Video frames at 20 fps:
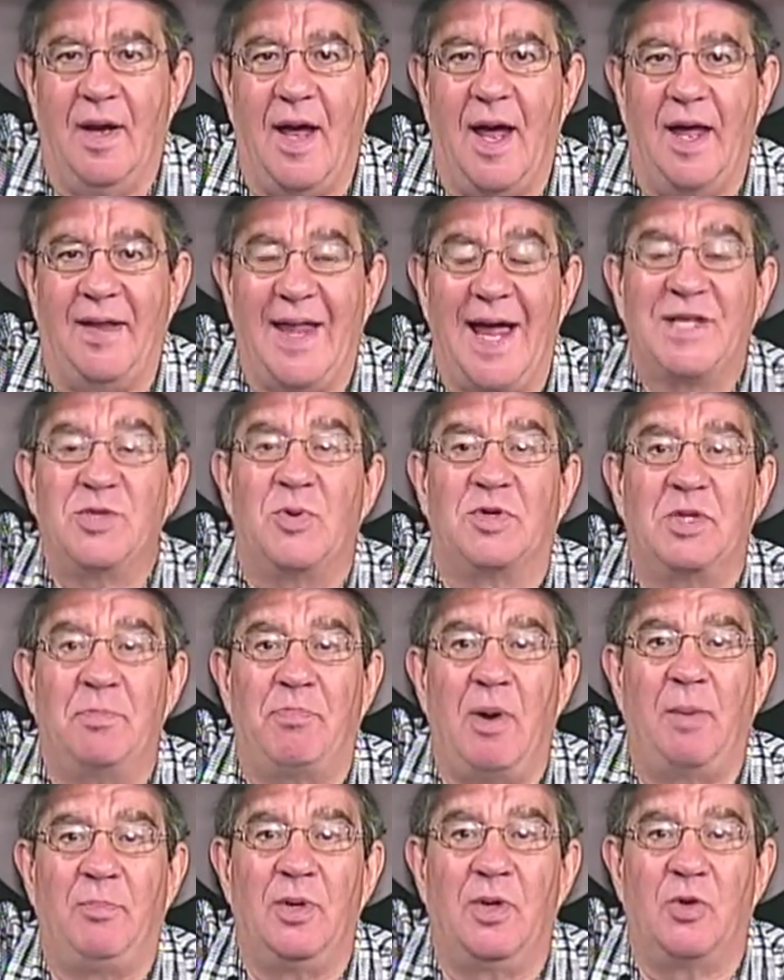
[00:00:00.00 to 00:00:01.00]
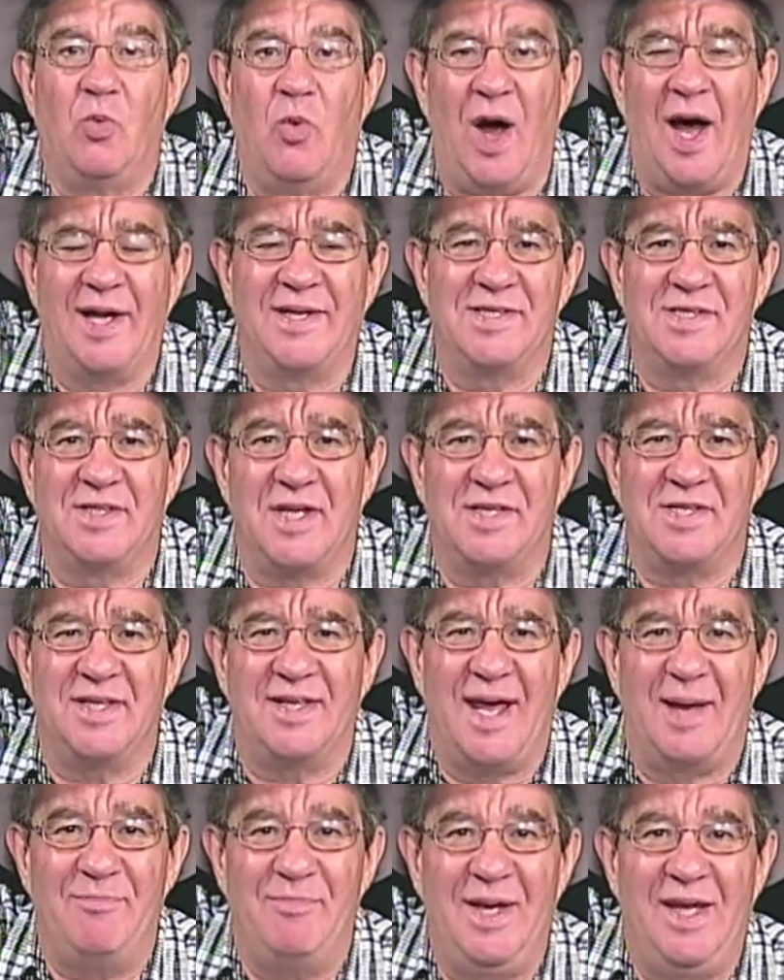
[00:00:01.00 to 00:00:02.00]
and that's what the public wants, doesn't
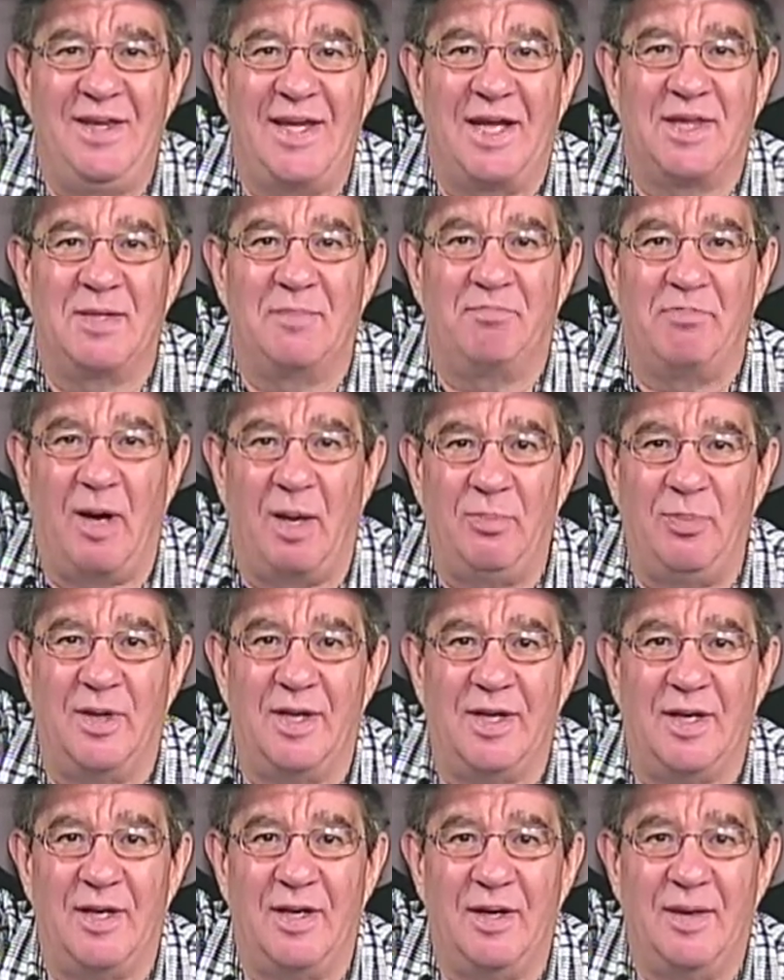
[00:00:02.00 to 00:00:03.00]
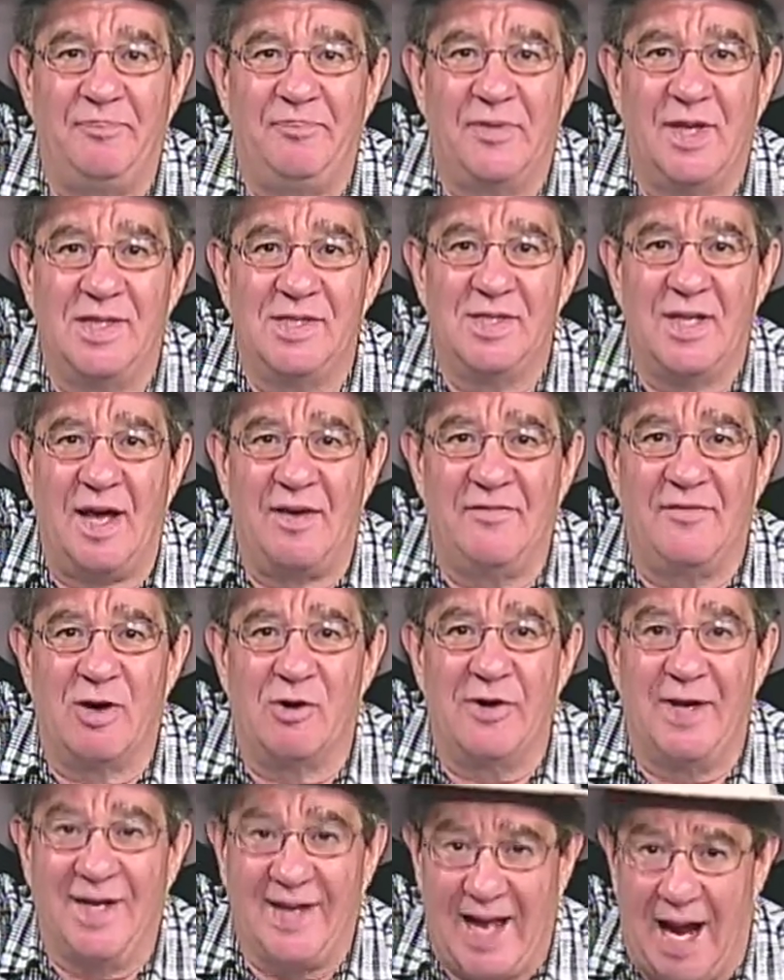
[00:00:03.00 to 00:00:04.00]
that mean that the public is not
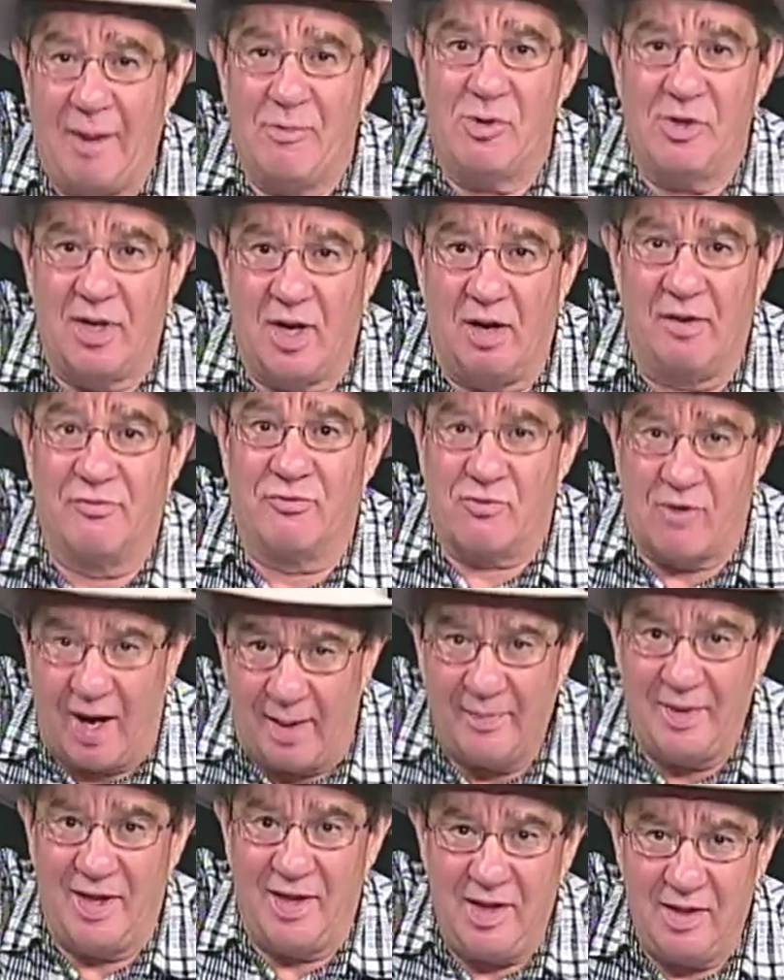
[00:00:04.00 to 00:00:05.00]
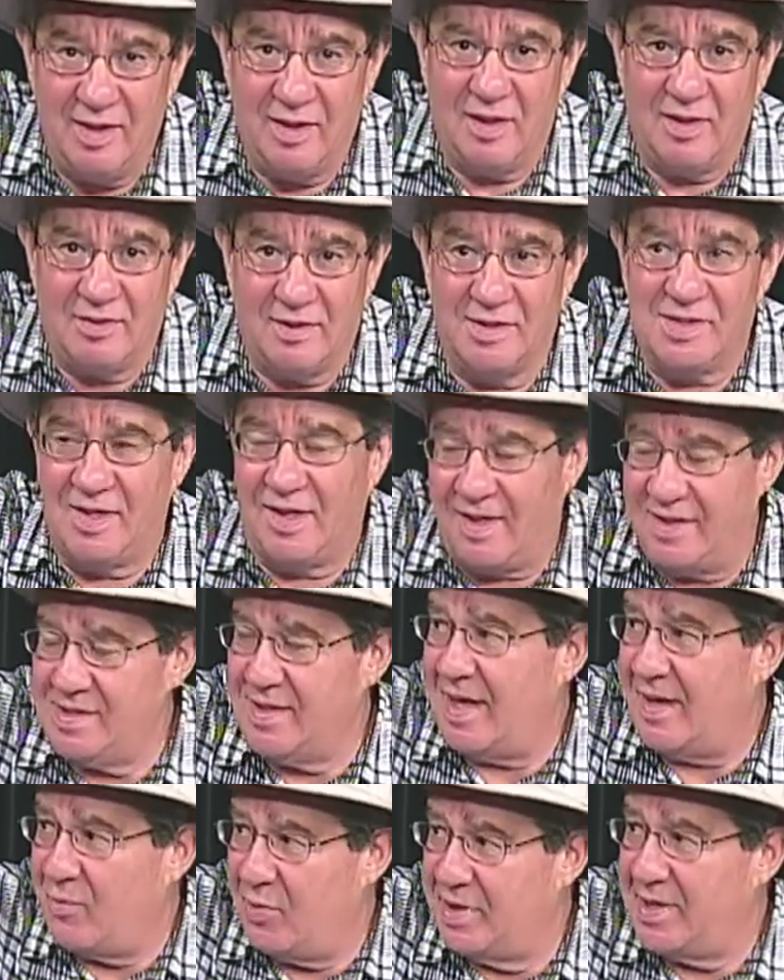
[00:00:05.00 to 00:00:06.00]
very enamored of Romney? Doesn't that, isn't
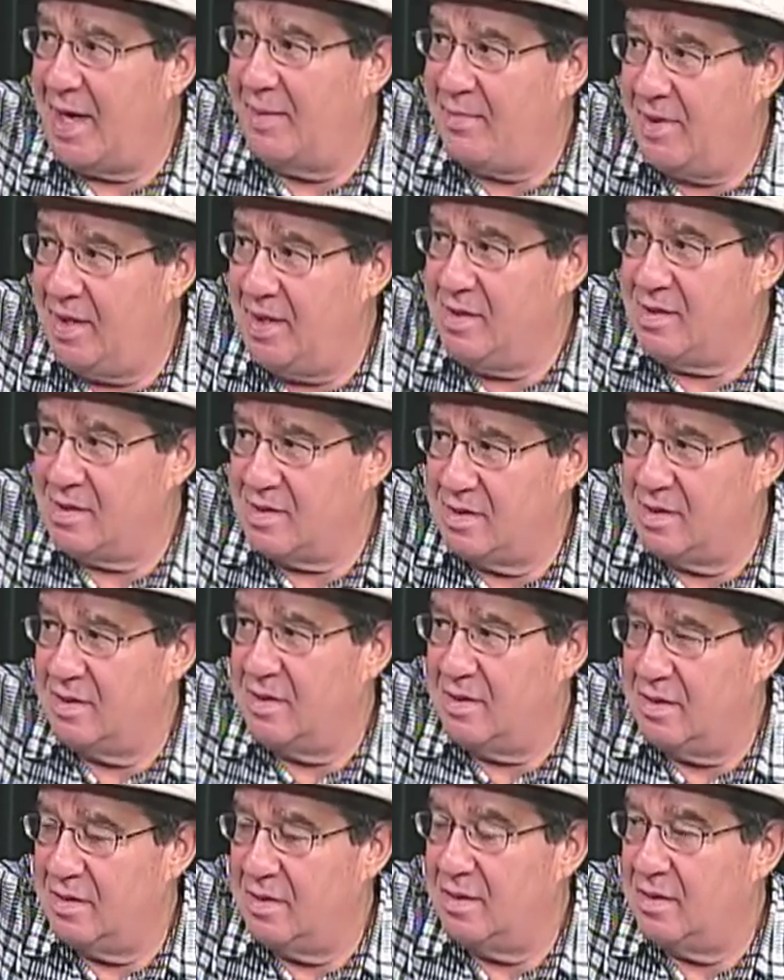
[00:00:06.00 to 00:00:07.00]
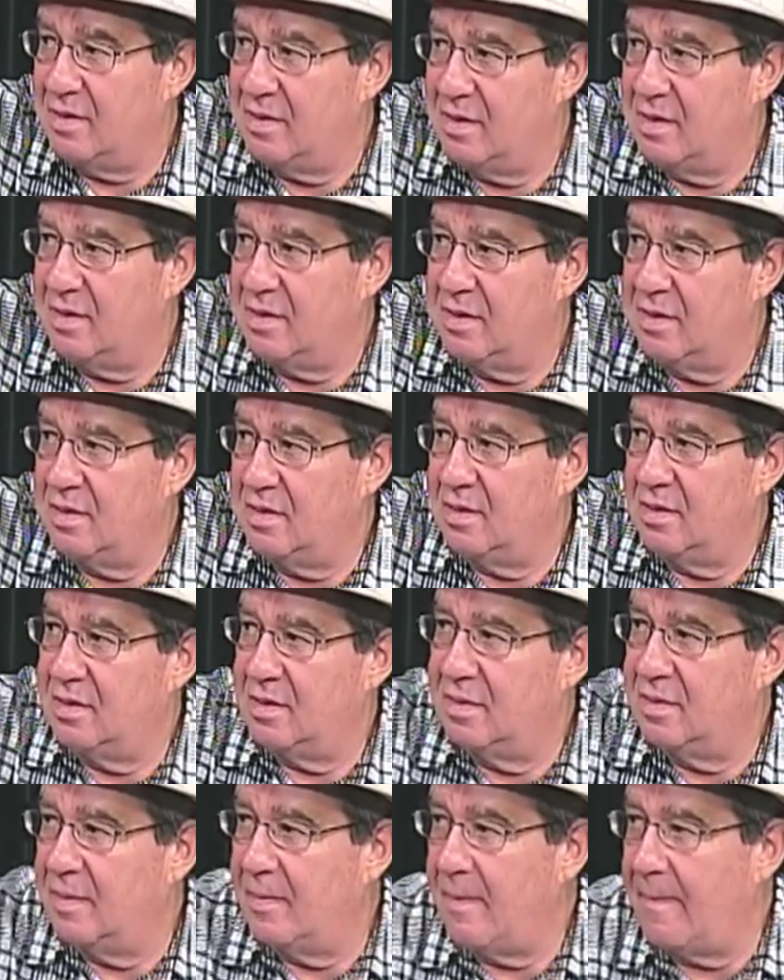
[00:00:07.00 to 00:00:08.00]
that what that means? I think when
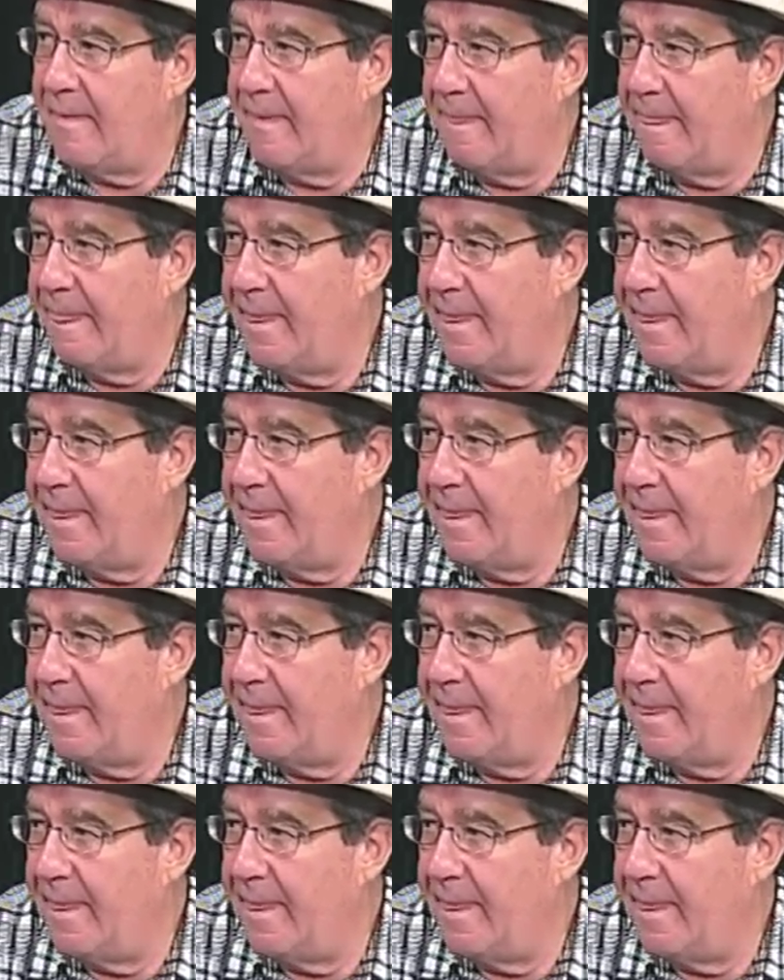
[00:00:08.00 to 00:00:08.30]
you have a